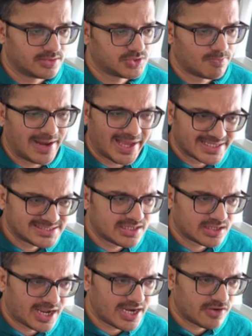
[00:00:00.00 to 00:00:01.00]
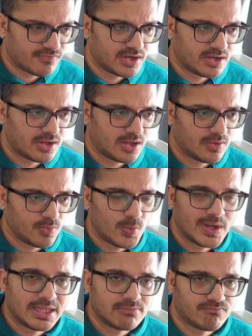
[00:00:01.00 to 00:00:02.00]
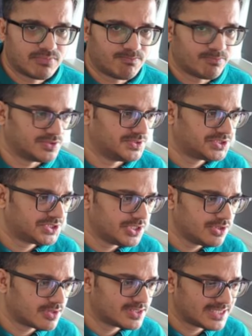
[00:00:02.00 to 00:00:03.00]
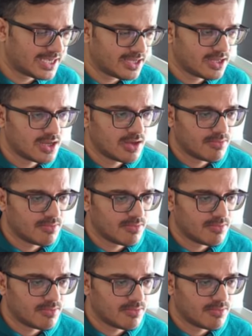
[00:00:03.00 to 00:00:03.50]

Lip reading: So black is in a kind of a winning position, you could say,